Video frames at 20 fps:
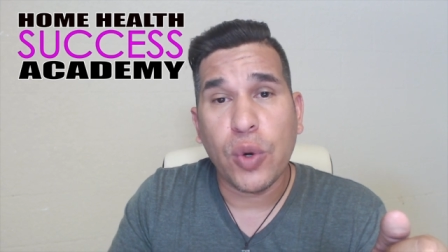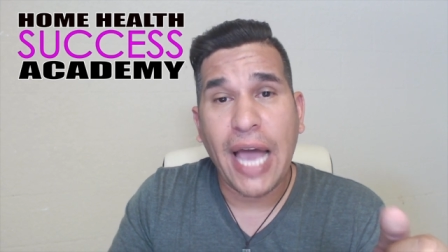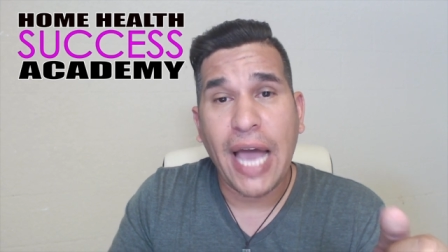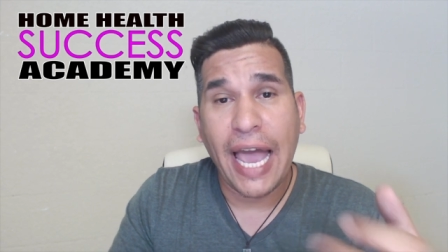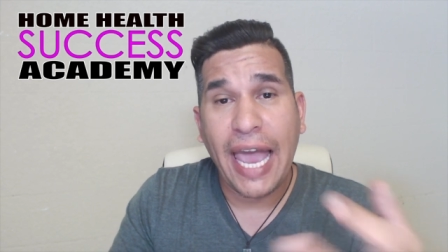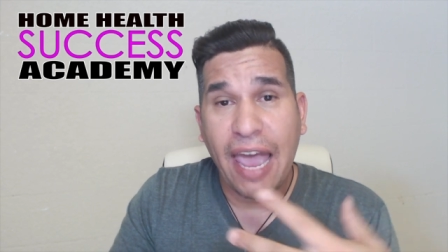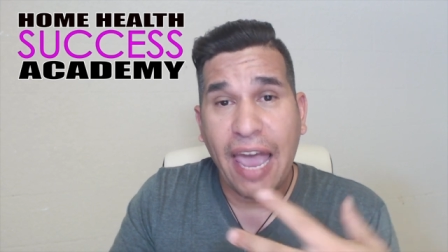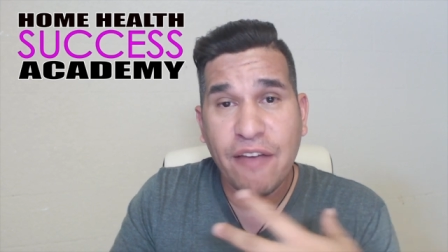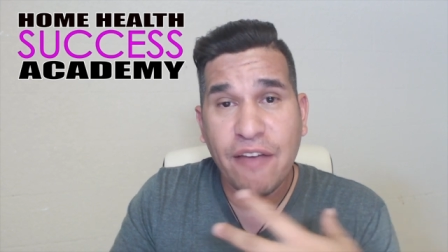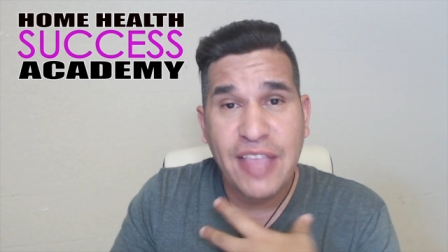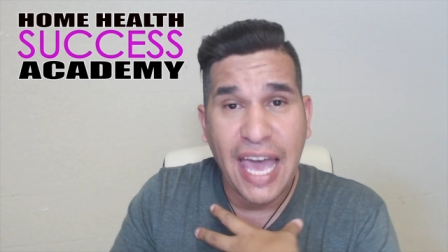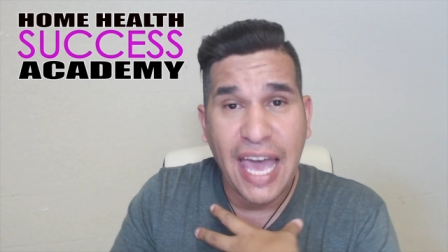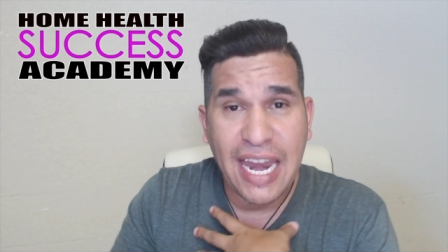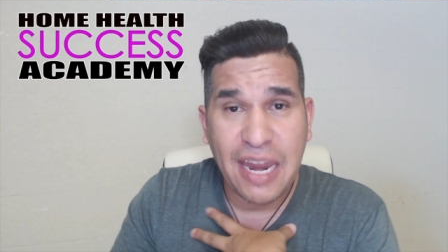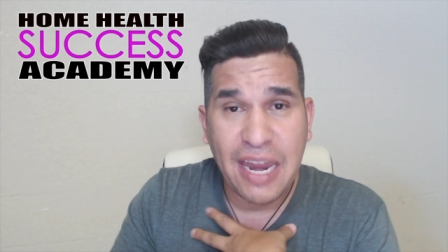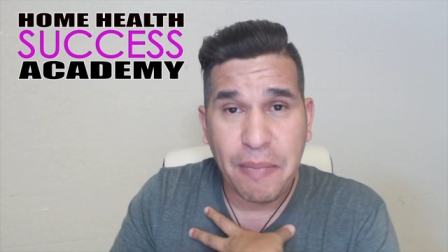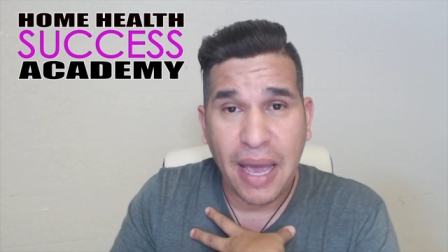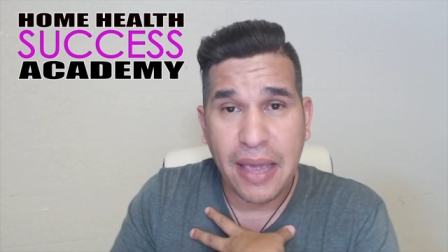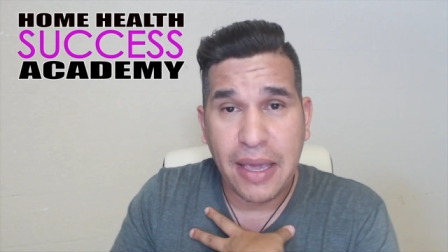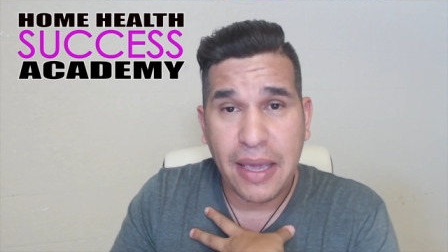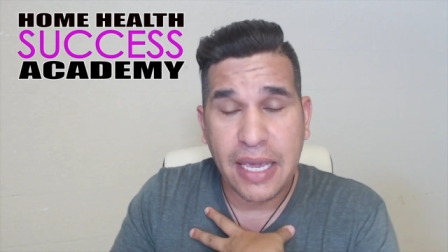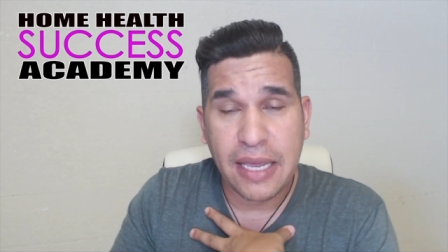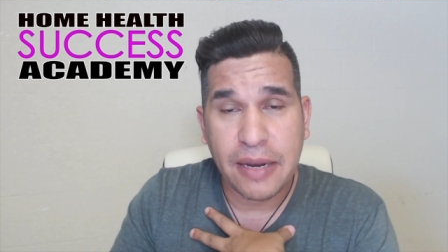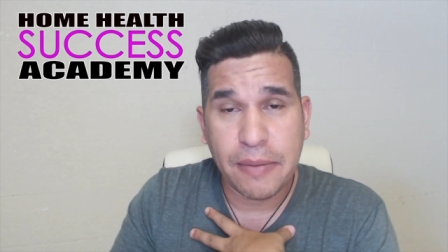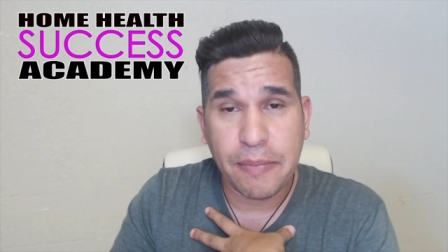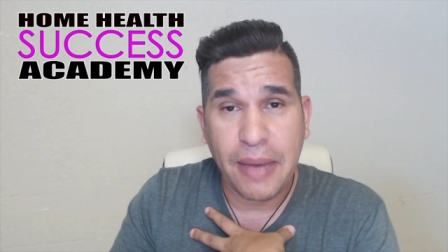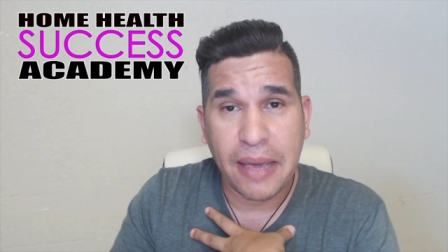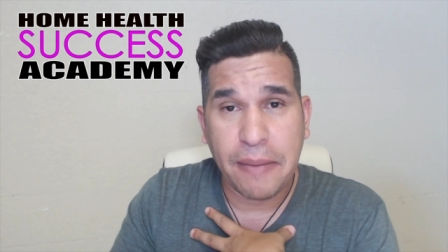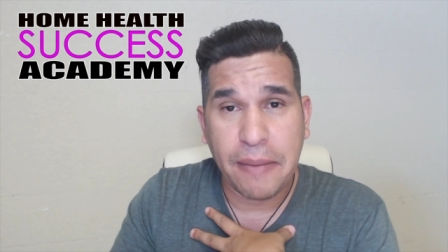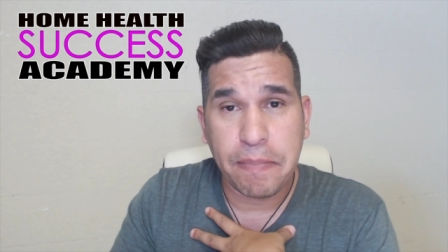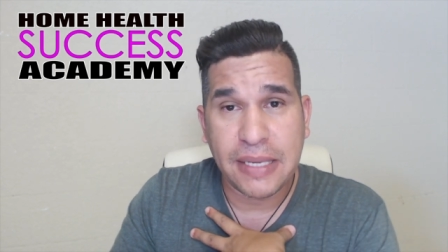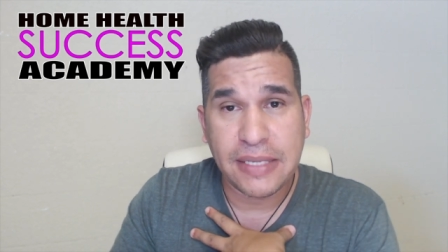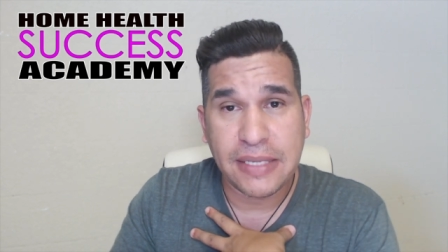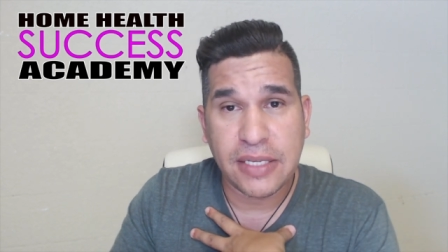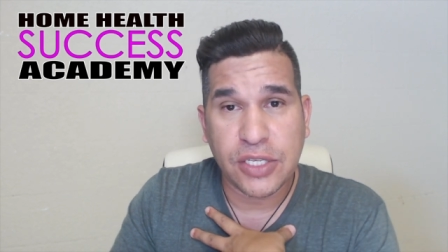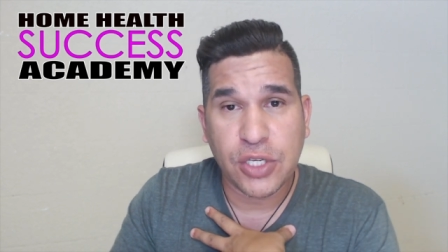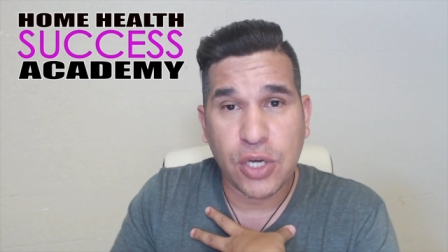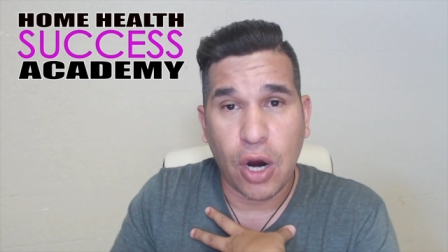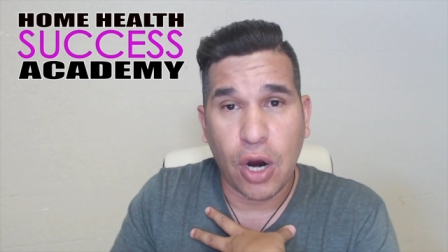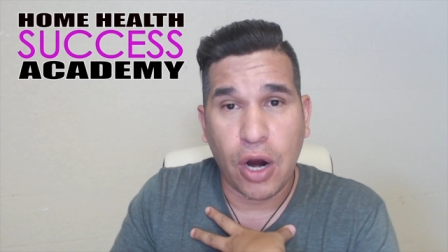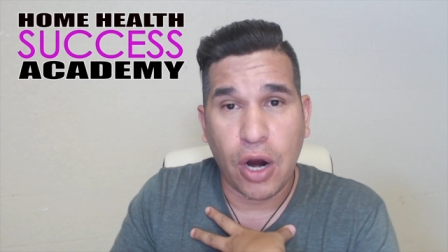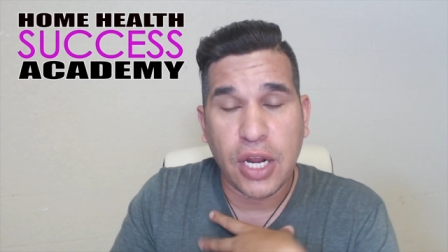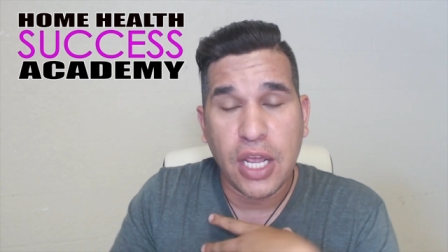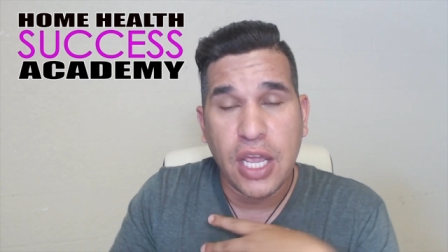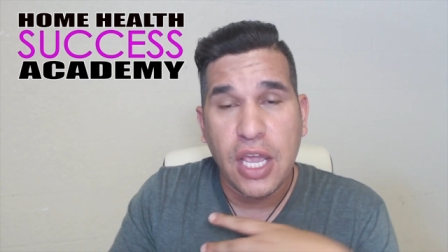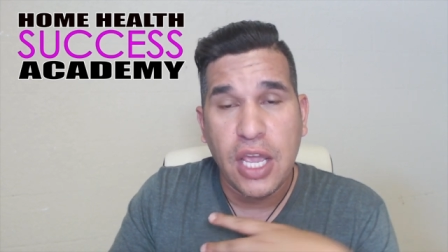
I have that in my business card.